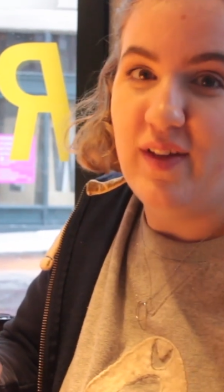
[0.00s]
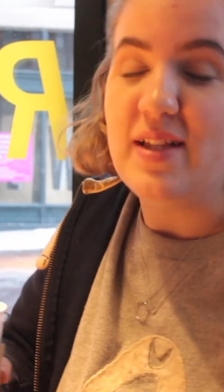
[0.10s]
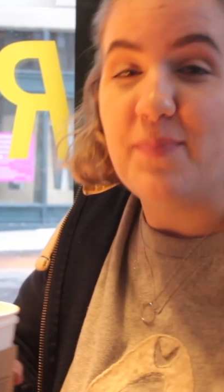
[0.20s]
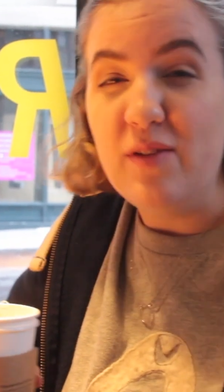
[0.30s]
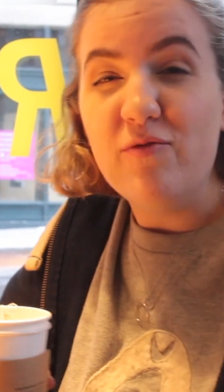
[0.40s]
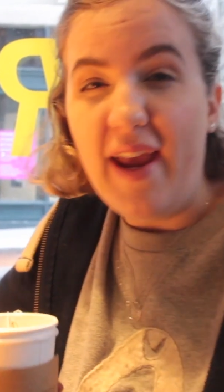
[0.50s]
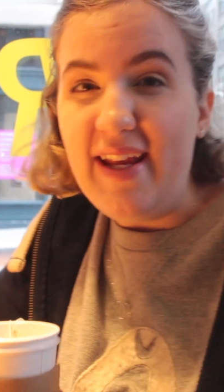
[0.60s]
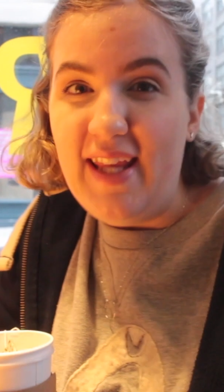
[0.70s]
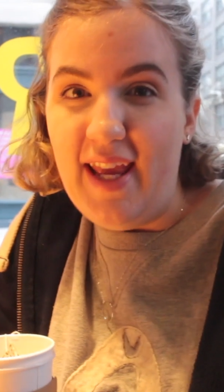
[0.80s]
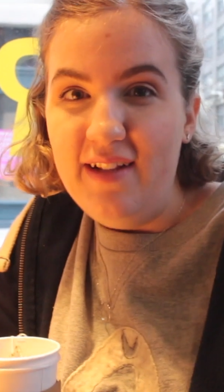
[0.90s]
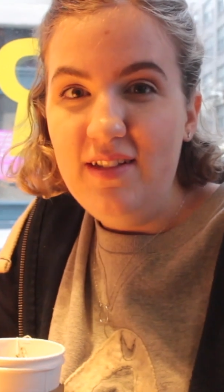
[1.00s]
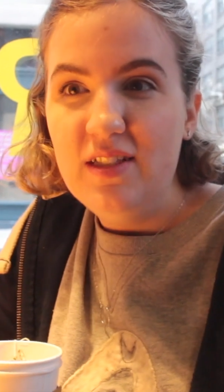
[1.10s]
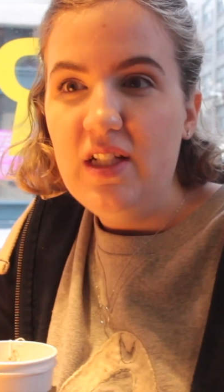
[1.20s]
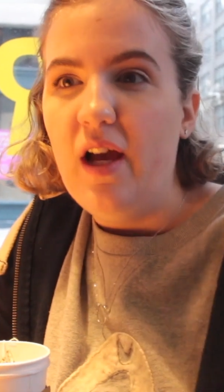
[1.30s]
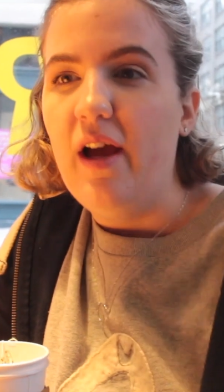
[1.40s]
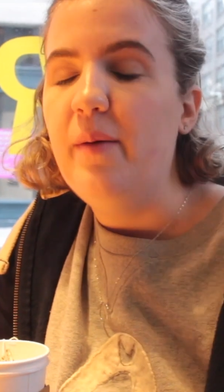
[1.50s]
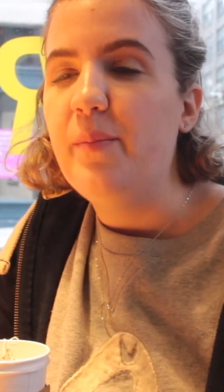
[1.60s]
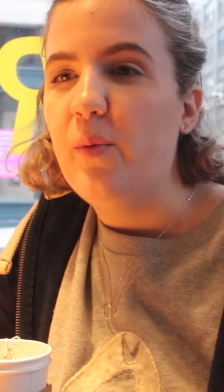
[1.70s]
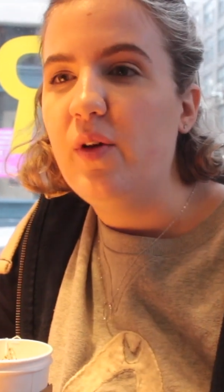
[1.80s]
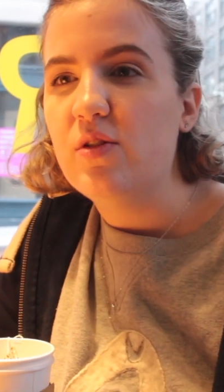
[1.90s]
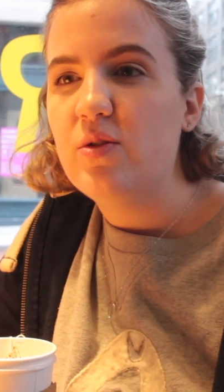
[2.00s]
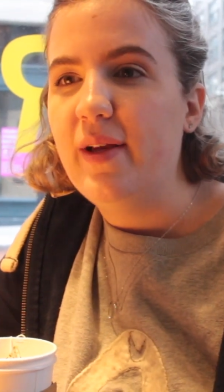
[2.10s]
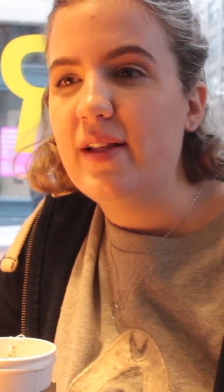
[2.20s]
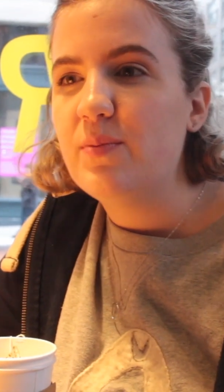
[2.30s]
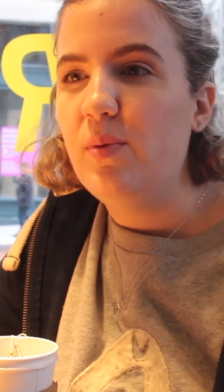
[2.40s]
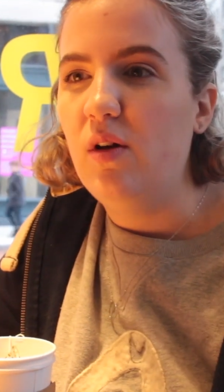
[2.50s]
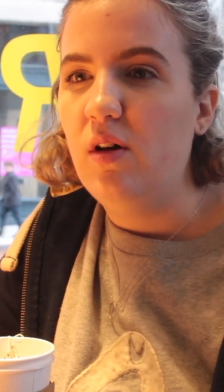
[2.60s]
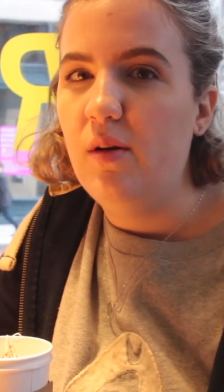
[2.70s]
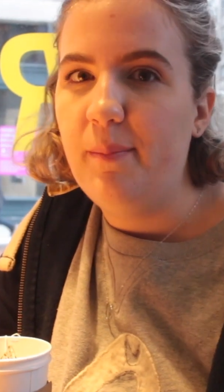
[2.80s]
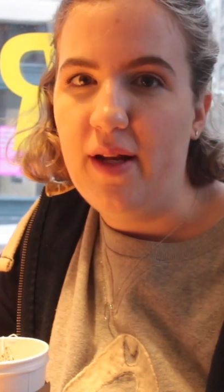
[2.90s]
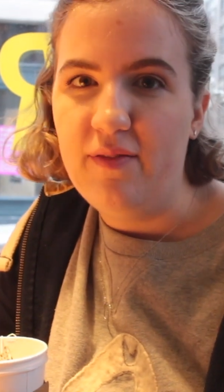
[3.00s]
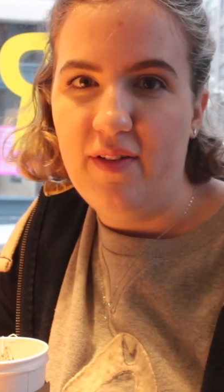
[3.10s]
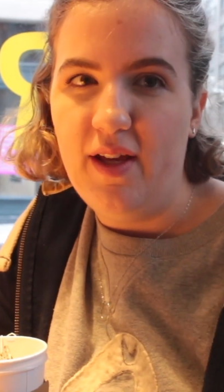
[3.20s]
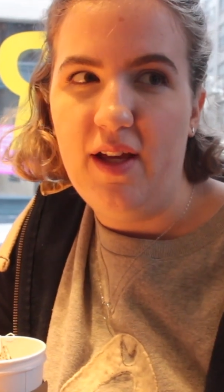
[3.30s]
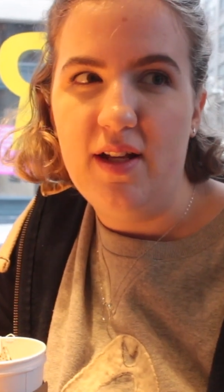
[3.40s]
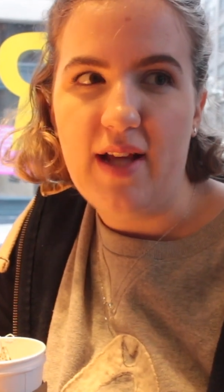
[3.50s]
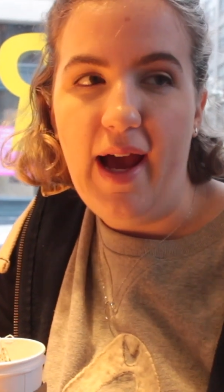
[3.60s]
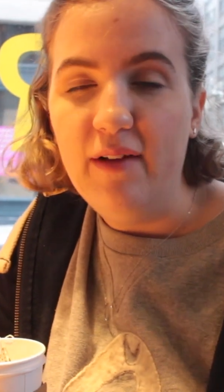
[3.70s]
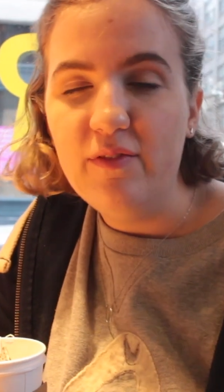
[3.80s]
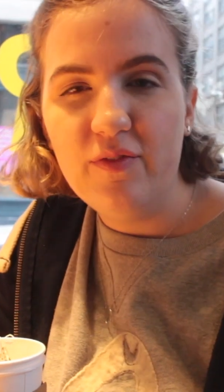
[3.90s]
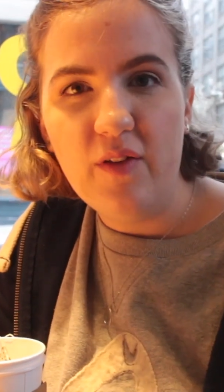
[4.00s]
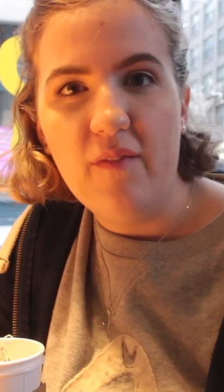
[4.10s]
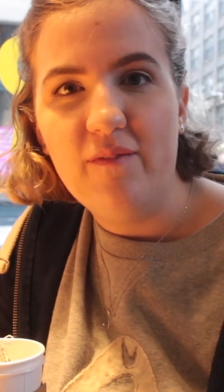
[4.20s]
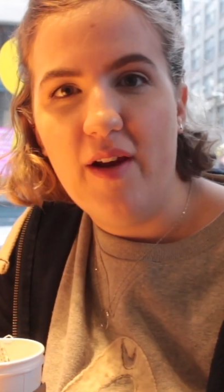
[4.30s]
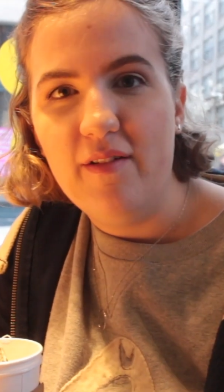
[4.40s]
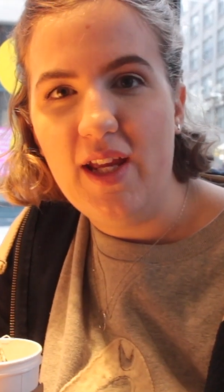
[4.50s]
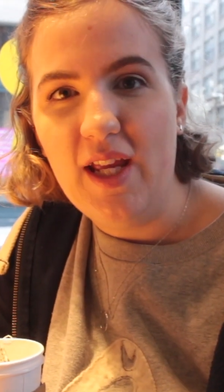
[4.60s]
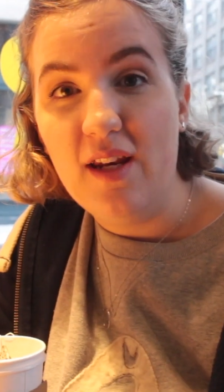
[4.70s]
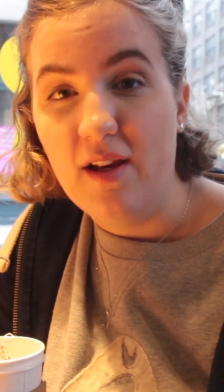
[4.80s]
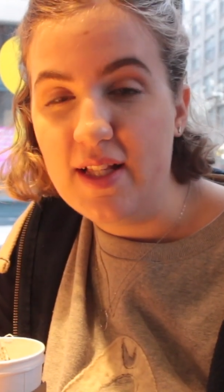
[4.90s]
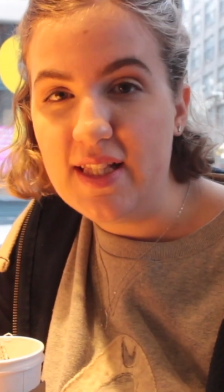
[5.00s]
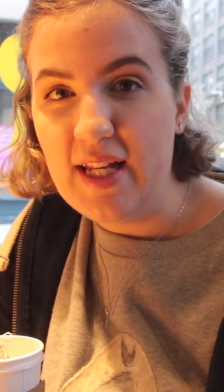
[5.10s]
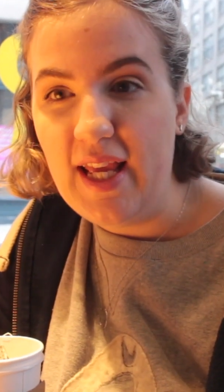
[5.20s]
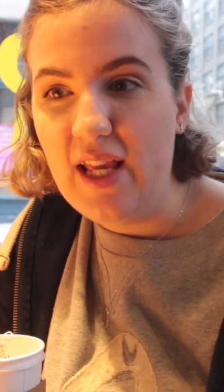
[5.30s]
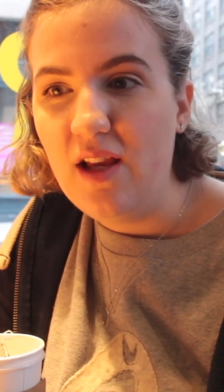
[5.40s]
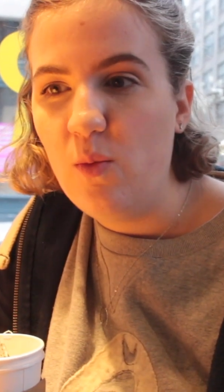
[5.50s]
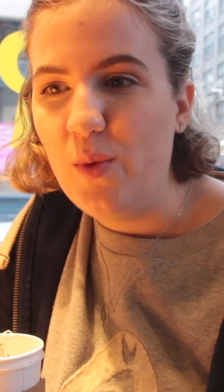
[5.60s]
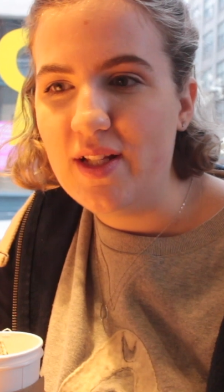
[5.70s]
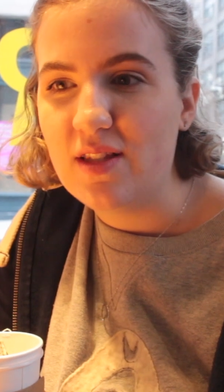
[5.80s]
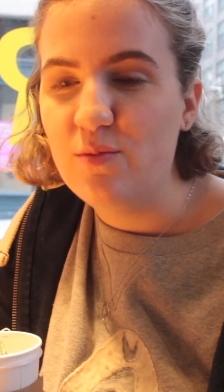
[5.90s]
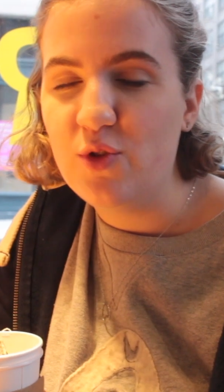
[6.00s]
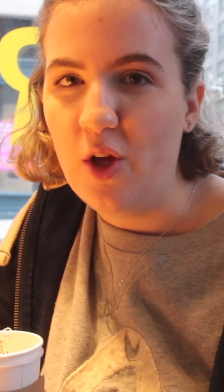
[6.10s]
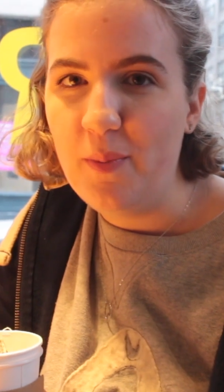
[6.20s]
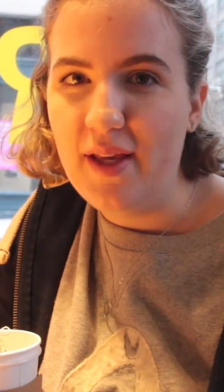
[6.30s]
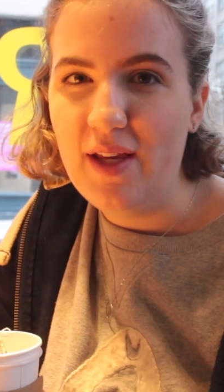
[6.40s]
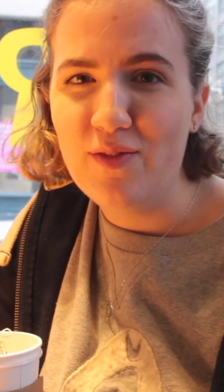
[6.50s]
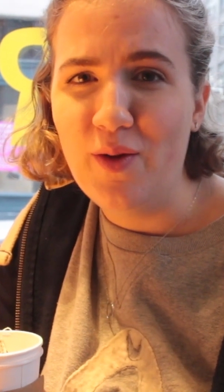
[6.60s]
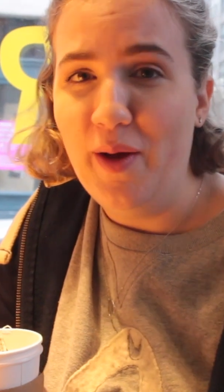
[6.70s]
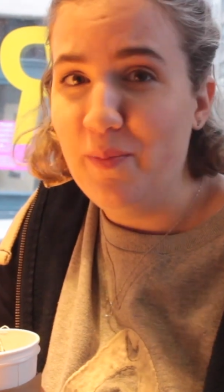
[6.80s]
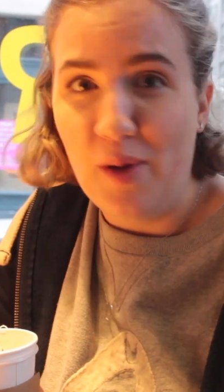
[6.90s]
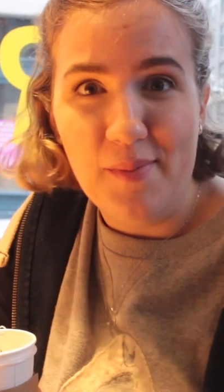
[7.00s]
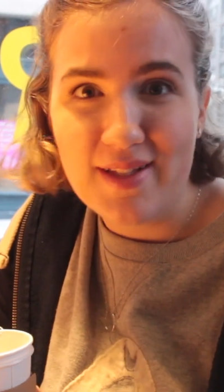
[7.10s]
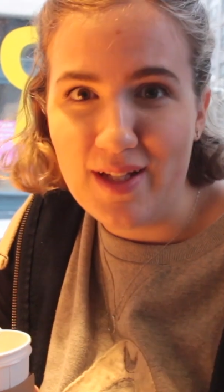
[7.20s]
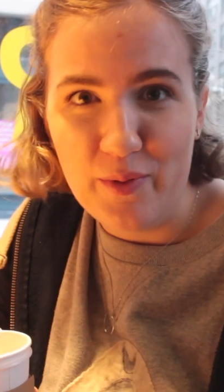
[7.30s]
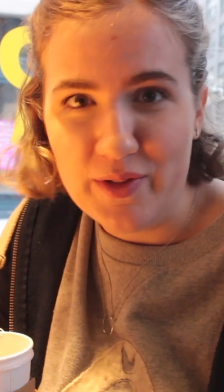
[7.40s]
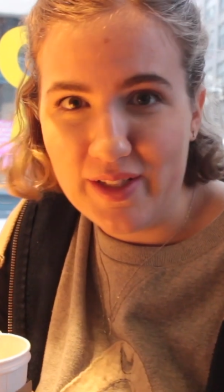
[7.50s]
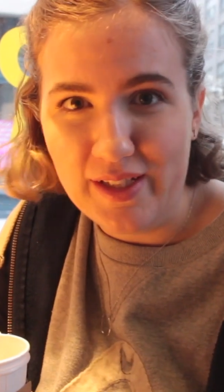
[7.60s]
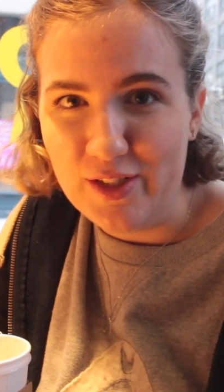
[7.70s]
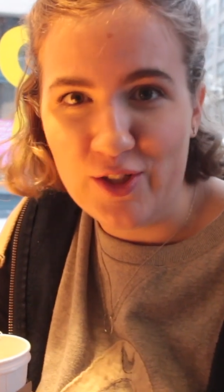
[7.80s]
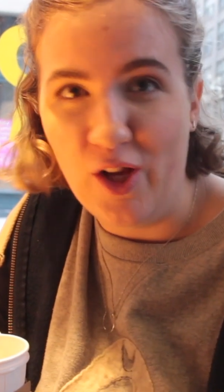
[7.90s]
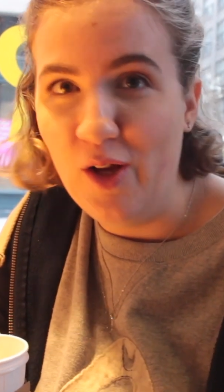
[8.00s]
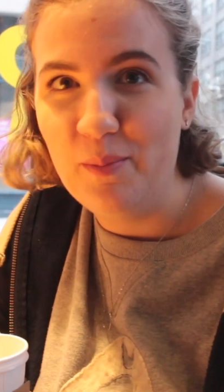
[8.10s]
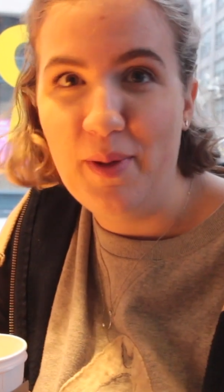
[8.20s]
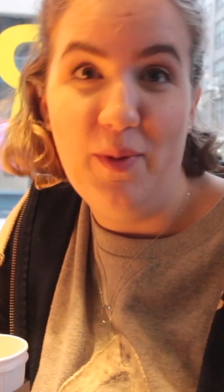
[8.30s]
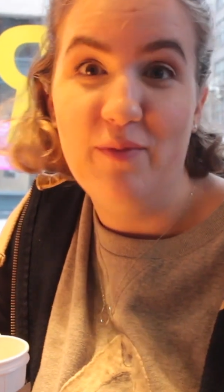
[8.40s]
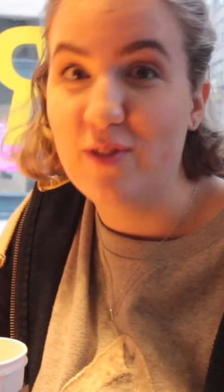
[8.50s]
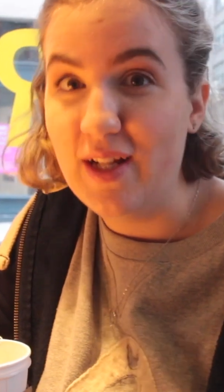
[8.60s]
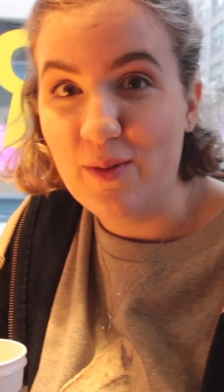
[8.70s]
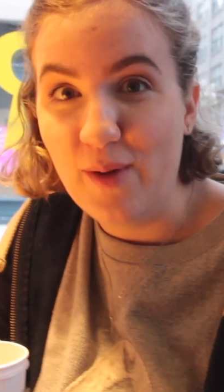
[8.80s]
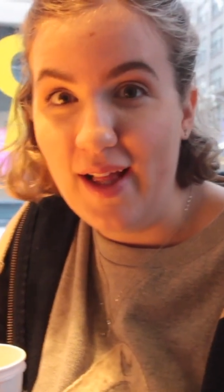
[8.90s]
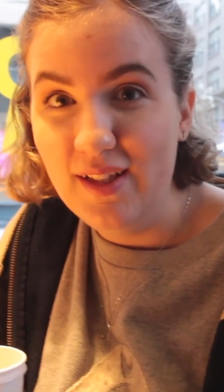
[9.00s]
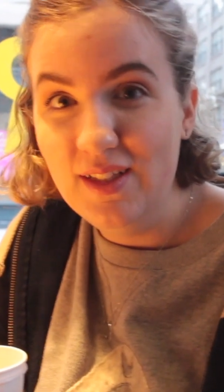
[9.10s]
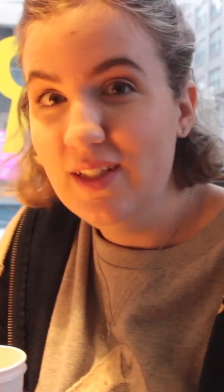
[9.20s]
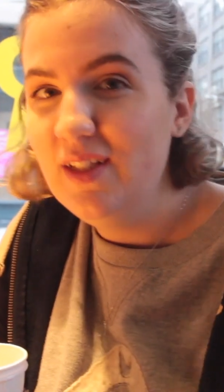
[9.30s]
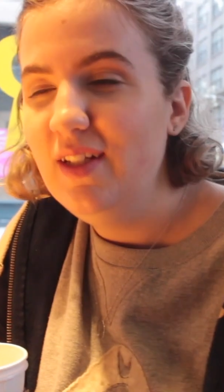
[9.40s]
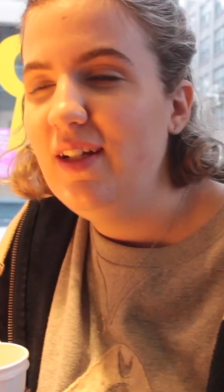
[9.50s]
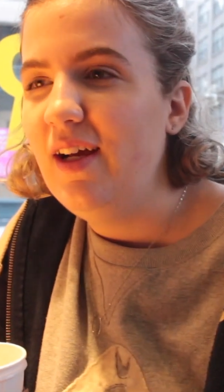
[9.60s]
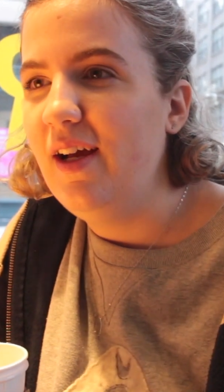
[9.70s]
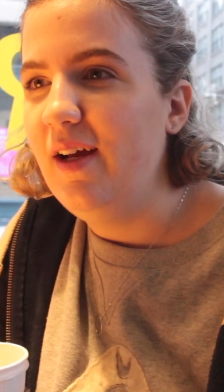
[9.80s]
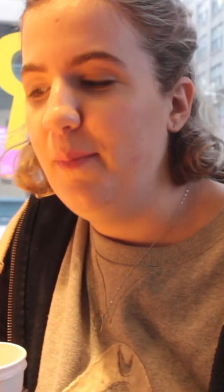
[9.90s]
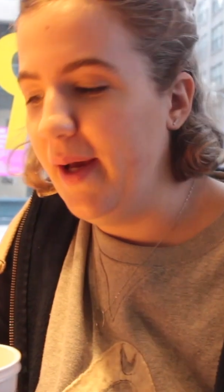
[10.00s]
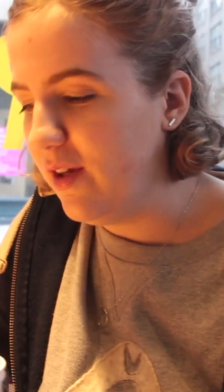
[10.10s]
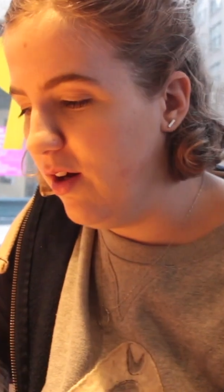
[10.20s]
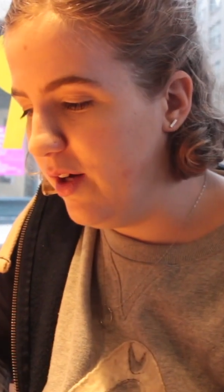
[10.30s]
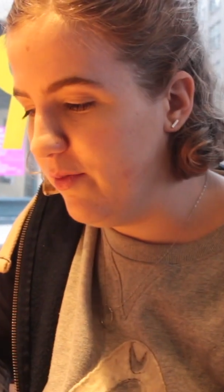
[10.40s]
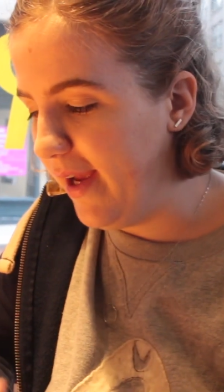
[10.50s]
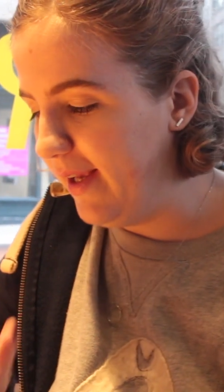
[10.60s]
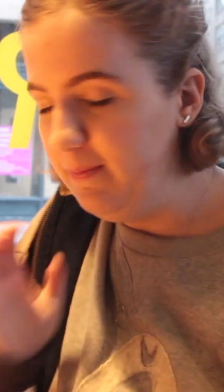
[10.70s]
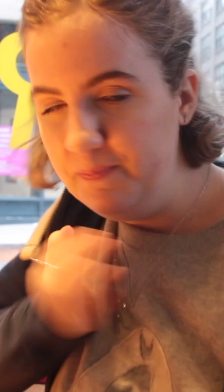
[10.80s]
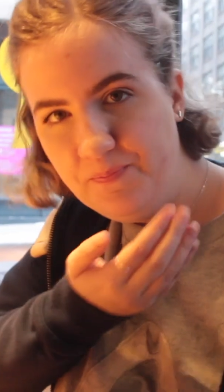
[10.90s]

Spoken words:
It's been raining, but we got to explore Bedford Avenue very nicely. We did some shopping, even though I promised I wasn't going to shop. It went really well. I got a ring.